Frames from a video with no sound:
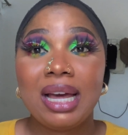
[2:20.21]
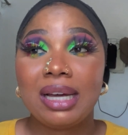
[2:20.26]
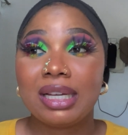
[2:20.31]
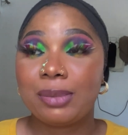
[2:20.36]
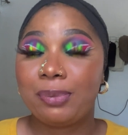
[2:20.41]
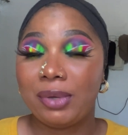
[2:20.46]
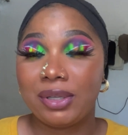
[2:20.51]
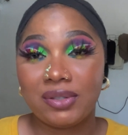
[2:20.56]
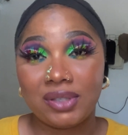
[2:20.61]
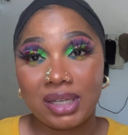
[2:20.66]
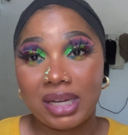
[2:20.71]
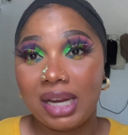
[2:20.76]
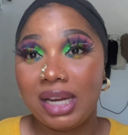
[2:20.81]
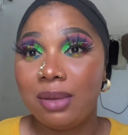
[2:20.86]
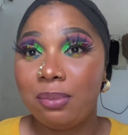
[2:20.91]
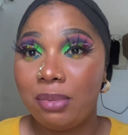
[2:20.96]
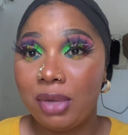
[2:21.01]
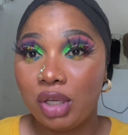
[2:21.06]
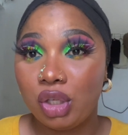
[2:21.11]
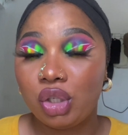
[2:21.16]
specifically
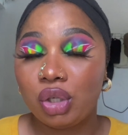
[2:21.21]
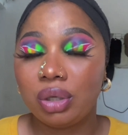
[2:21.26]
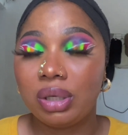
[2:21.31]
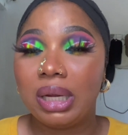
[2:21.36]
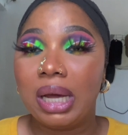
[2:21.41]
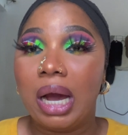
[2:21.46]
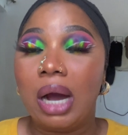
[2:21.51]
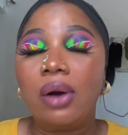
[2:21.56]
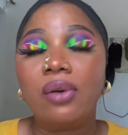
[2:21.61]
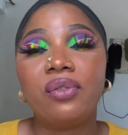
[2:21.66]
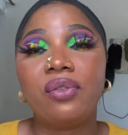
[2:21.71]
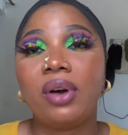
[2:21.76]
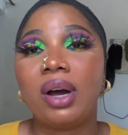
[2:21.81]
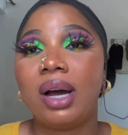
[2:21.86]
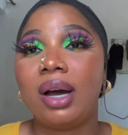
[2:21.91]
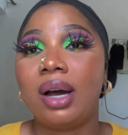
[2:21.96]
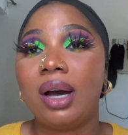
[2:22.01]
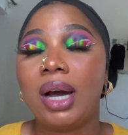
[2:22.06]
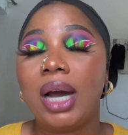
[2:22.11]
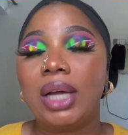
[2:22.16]
mention
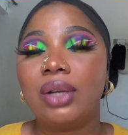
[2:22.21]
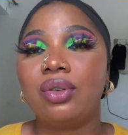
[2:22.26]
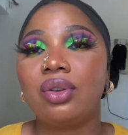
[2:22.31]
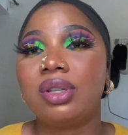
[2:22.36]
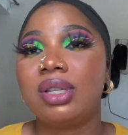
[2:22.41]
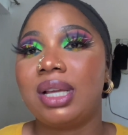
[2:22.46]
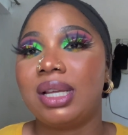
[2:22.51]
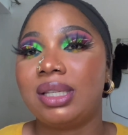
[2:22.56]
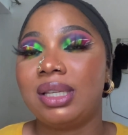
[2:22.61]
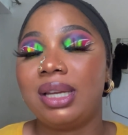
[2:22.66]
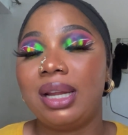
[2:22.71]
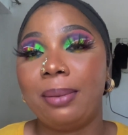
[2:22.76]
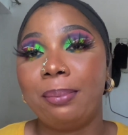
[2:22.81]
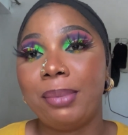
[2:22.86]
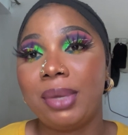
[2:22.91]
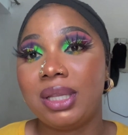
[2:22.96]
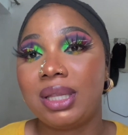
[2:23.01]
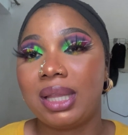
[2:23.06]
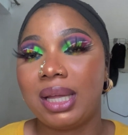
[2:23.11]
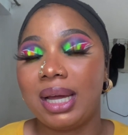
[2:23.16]
alpha hydroxy acid and
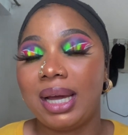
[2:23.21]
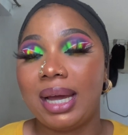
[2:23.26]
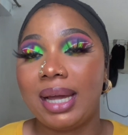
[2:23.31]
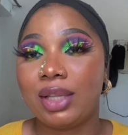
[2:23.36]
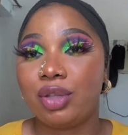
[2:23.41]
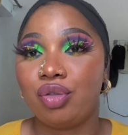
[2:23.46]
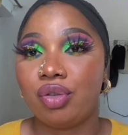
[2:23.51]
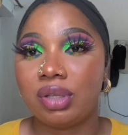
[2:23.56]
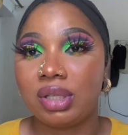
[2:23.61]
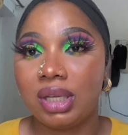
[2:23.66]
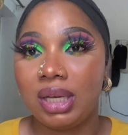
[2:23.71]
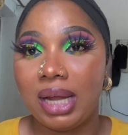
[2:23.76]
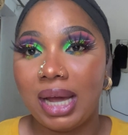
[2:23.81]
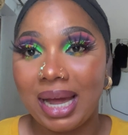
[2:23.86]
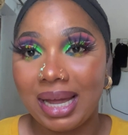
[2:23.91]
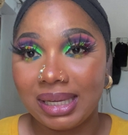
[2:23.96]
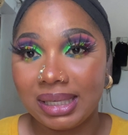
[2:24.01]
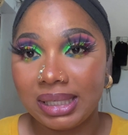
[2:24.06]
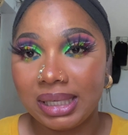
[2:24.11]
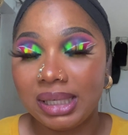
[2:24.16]
beta hydroxy
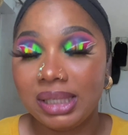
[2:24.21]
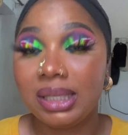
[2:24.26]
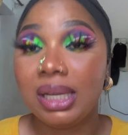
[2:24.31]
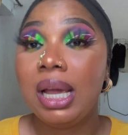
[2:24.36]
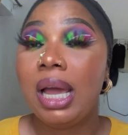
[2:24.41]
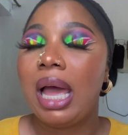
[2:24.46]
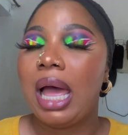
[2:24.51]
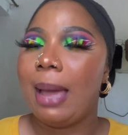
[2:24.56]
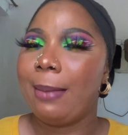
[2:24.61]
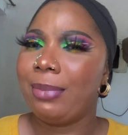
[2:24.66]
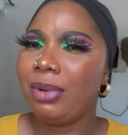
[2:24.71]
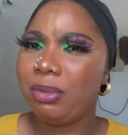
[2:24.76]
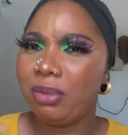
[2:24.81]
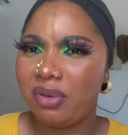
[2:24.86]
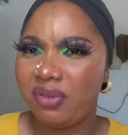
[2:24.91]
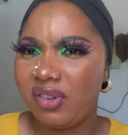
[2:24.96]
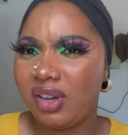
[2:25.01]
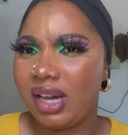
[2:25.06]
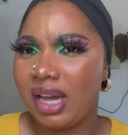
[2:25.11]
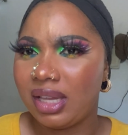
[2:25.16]
acid i'm going to
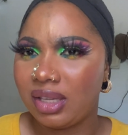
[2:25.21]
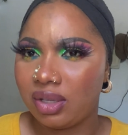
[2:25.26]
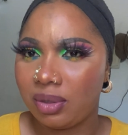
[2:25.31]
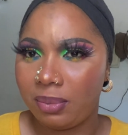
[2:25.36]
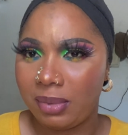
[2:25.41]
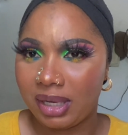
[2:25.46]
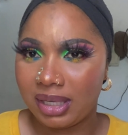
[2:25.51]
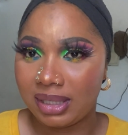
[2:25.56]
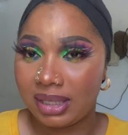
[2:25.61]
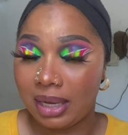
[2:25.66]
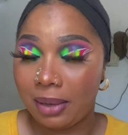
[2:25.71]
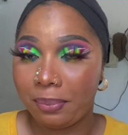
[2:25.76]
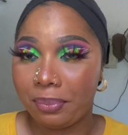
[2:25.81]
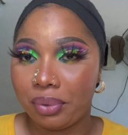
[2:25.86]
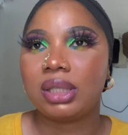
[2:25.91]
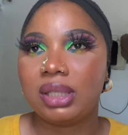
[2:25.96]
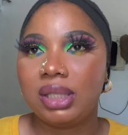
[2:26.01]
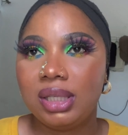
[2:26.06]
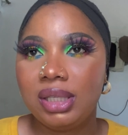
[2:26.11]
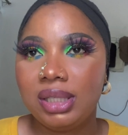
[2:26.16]
give you guys some examples
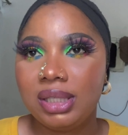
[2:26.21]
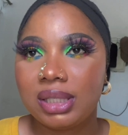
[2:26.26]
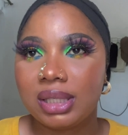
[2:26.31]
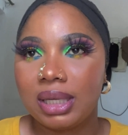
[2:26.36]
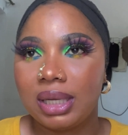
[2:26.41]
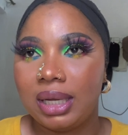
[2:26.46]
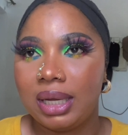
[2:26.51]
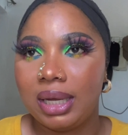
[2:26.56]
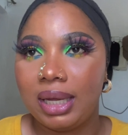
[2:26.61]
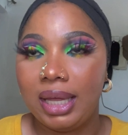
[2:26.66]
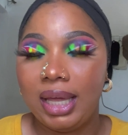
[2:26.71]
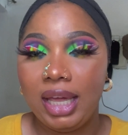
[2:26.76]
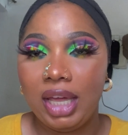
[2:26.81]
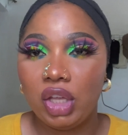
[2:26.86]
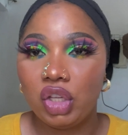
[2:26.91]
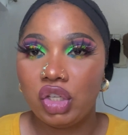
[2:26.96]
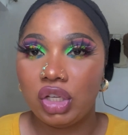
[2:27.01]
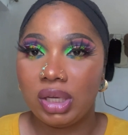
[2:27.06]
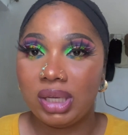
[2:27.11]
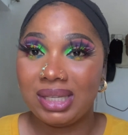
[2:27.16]
this
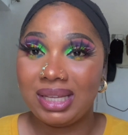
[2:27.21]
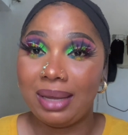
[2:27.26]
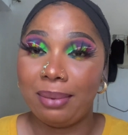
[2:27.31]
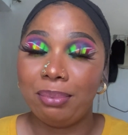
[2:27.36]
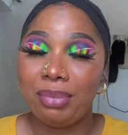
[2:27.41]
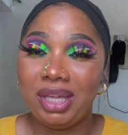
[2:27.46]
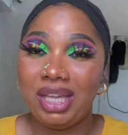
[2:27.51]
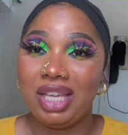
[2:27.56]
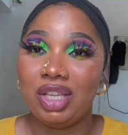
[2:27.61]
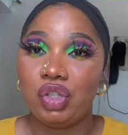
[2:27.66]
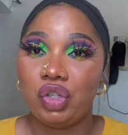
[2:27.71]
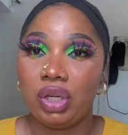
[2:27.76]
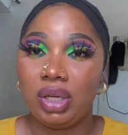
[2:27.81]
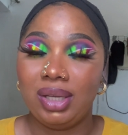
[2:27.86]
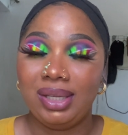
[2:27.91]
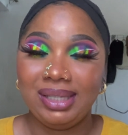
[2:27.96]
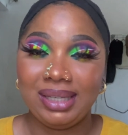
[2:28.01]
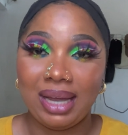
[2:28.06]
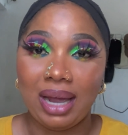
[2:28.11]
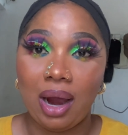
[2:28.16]
ahas and
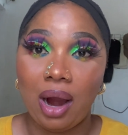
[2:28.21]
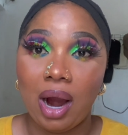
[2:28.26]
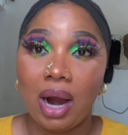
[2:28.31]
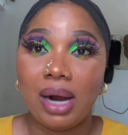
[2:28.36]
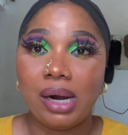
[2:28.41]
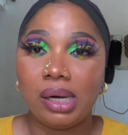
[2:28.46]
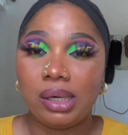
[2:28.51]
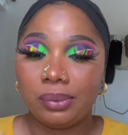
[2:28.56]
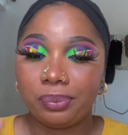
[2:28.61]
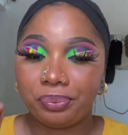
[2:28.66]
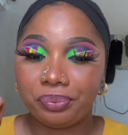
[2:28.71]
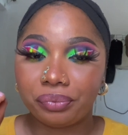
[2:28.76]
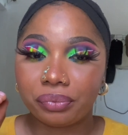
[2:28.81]
bhas are